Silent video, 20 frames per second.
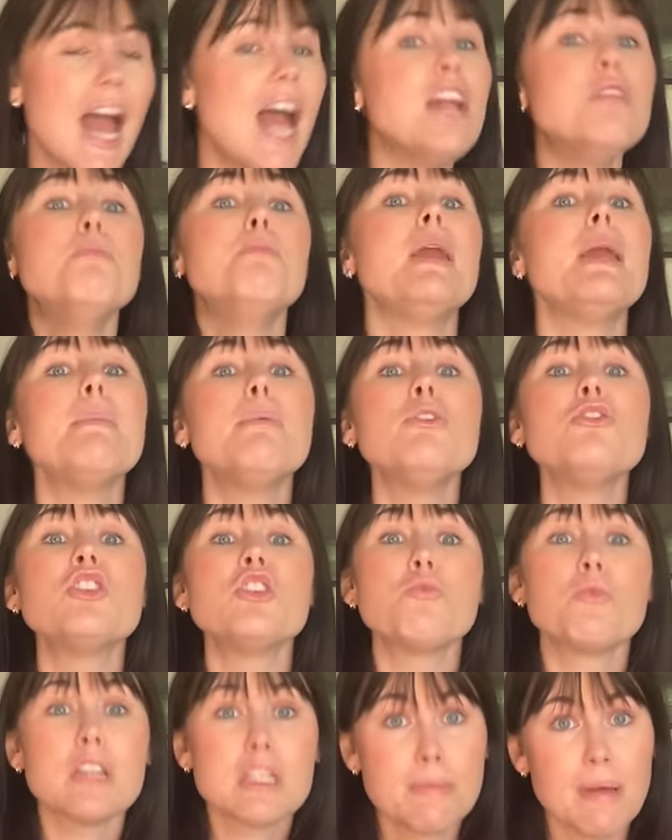And people
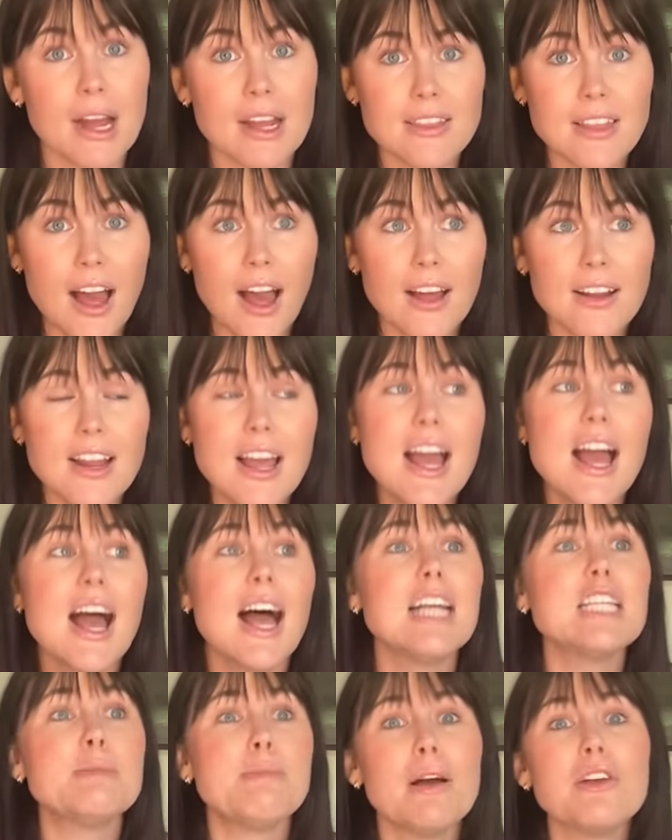should respect that,
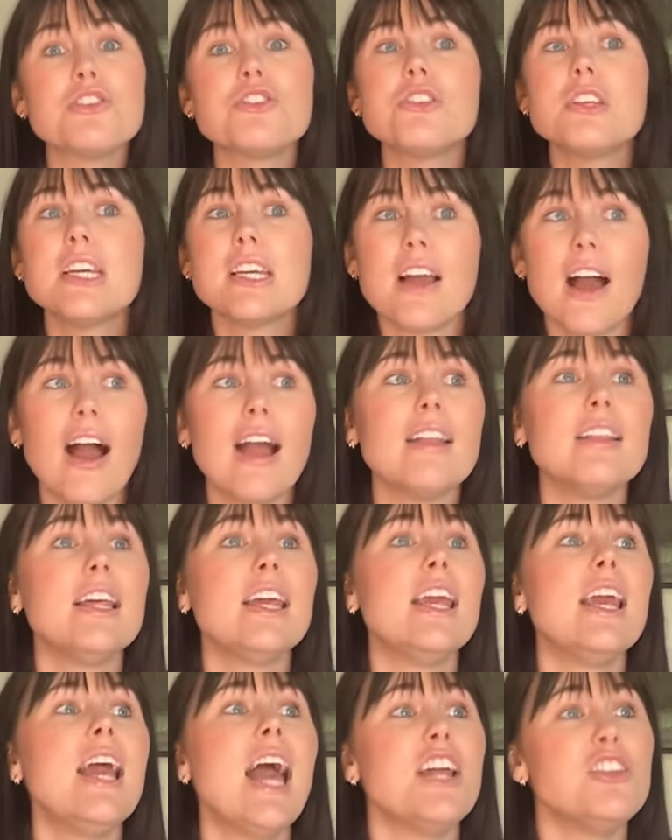especially
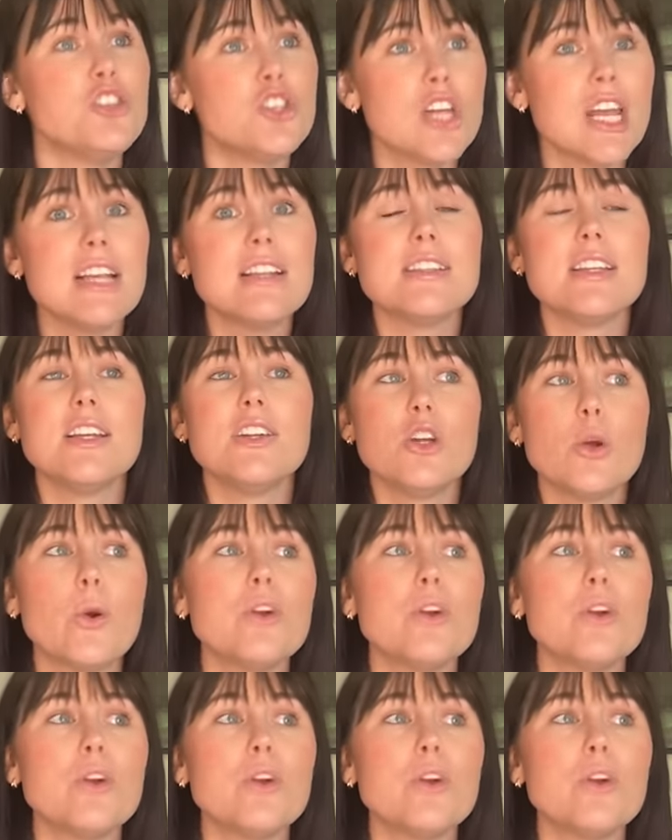Kylie and Jason,